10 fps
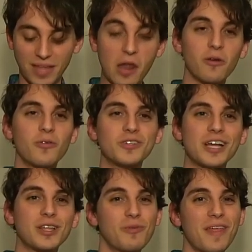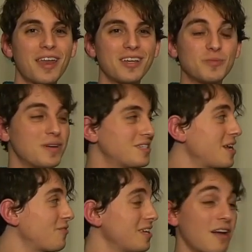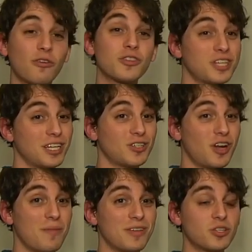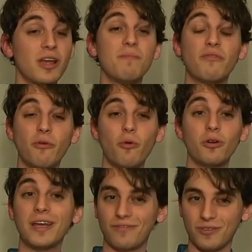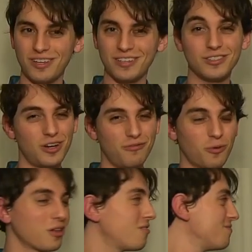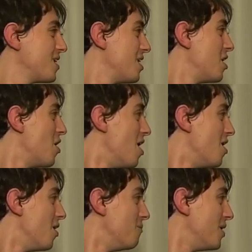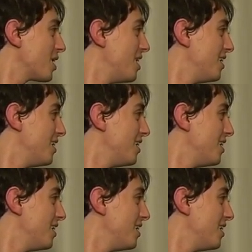I don't know exactly when that is, but it's definitely after the second trimester and before if there is a fourth. Make